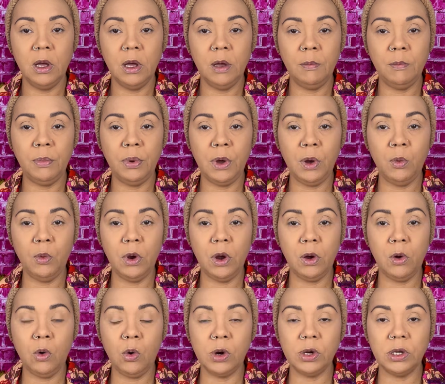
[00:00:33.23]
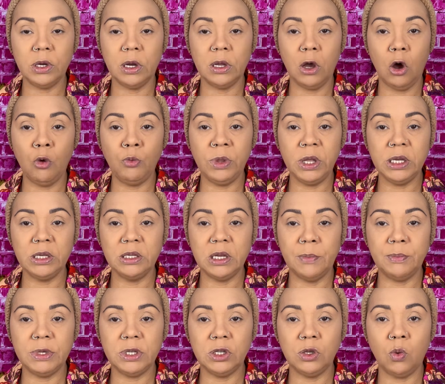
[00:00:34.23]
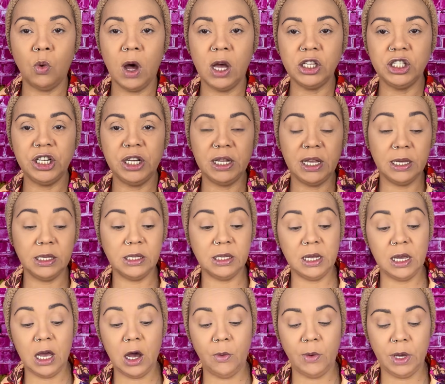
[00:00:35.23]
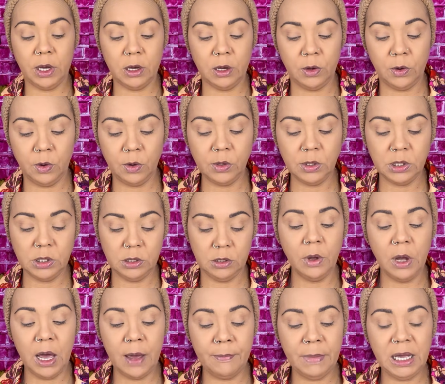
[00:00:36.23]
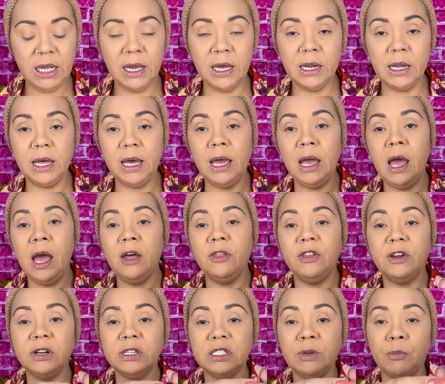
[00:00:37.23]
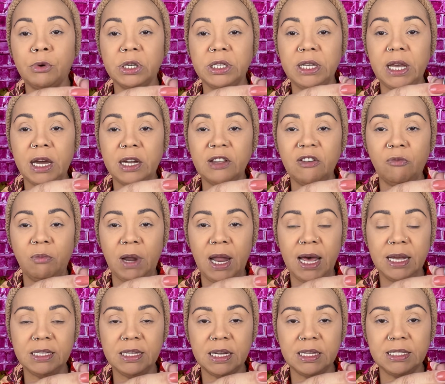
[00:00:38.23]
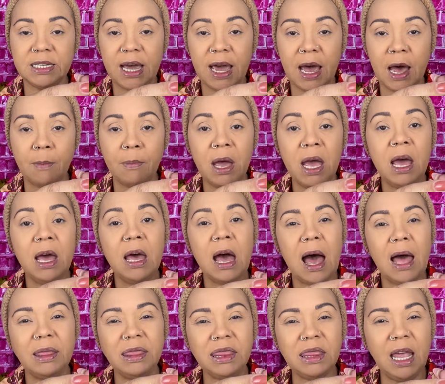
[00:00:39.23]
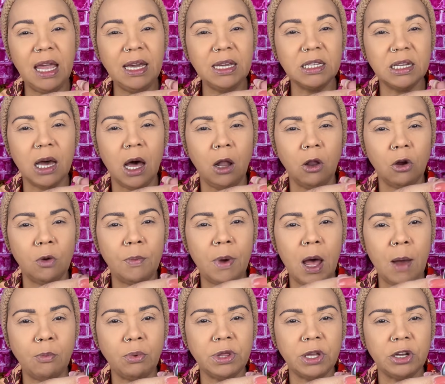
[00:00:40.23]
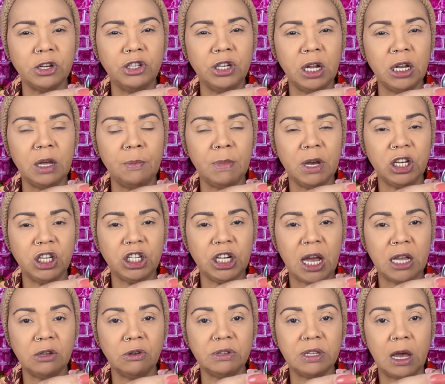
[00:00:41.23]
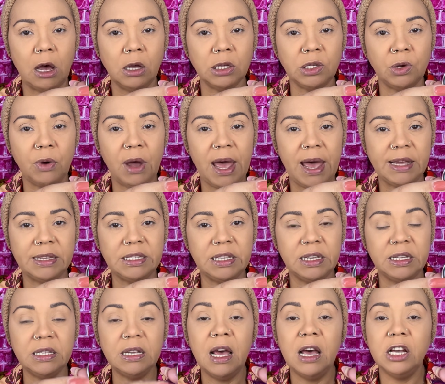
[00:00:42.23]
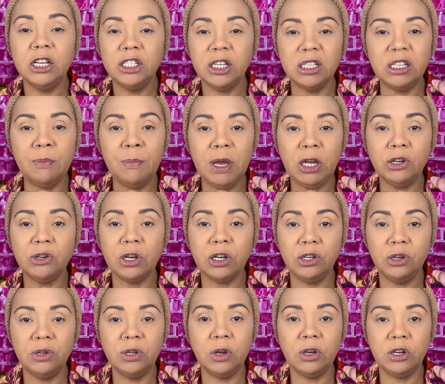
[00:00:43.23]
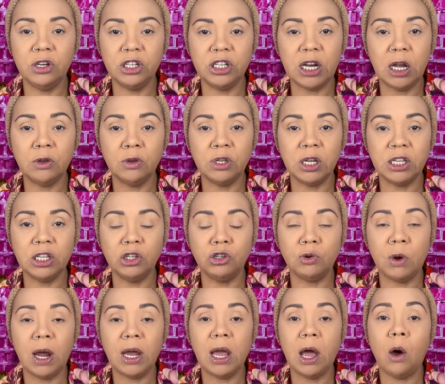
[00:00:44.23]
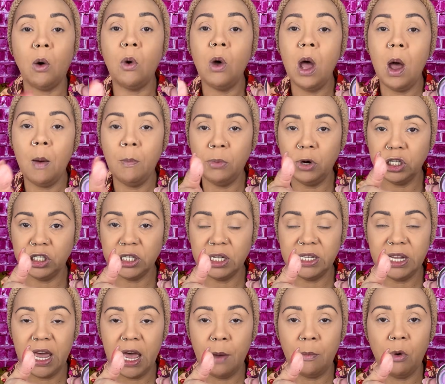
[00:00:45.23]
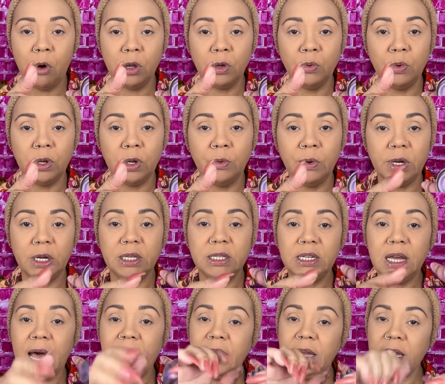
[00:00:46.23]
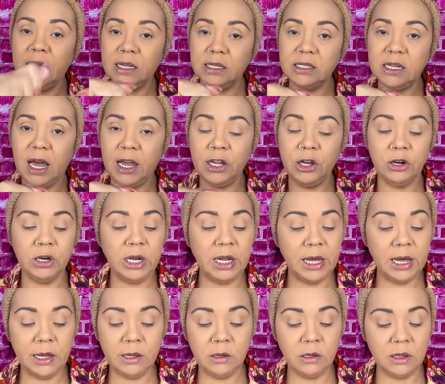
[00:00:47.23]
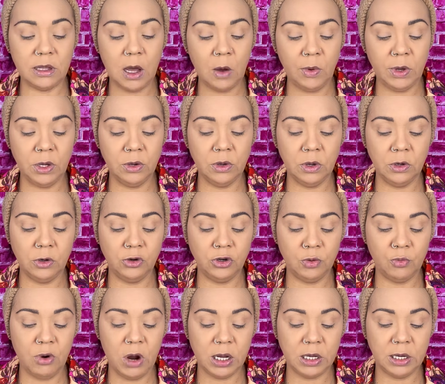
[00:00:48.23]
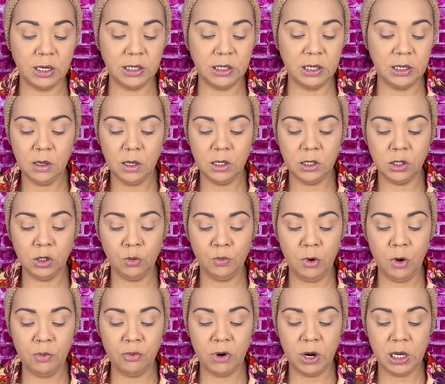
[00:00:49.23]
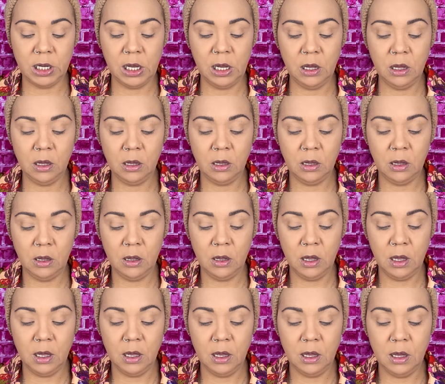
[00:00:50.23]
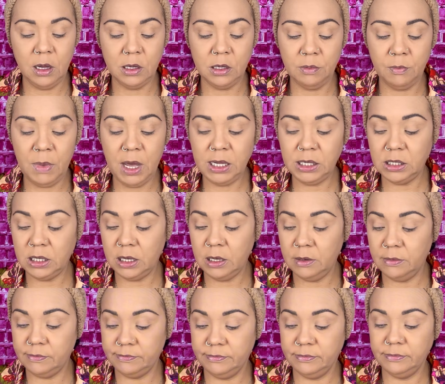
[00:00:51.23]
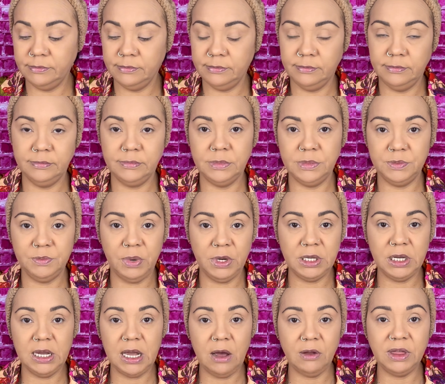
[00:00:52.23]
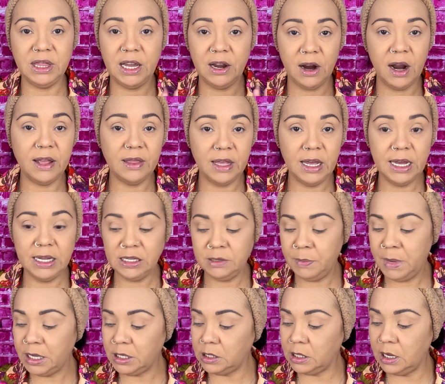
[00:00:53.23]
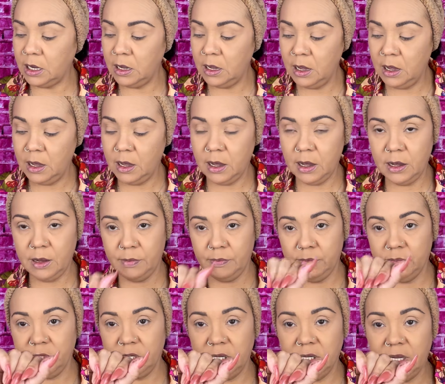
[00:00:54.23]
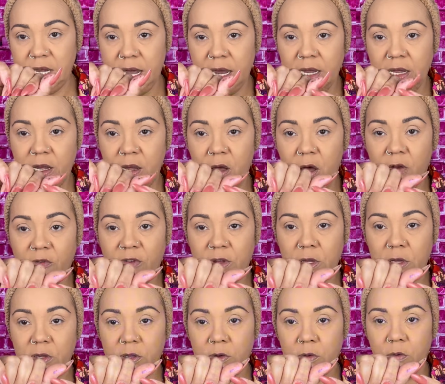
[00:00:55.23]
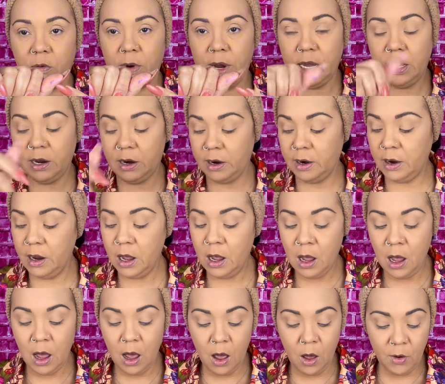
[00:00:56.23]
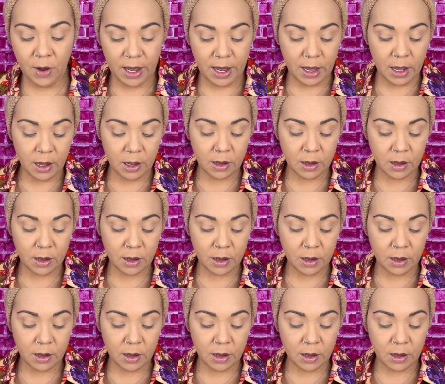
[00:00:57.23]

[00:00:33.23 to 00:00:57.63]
But we're, of course, going to open this up and swatch it and see how it goes. Immediately, there's the protective plastic tab. I think it's ColourPop with their Jelly Mud Shadows that also has this. Just to make sure that you know your shadow doesn't dry out, push the tab on really, really tight. Tighten your lid. That way you don't lose your product. It's super pretty. It's messy. Putting it out there. It's messy. Just taking it off and it's right here. Okay.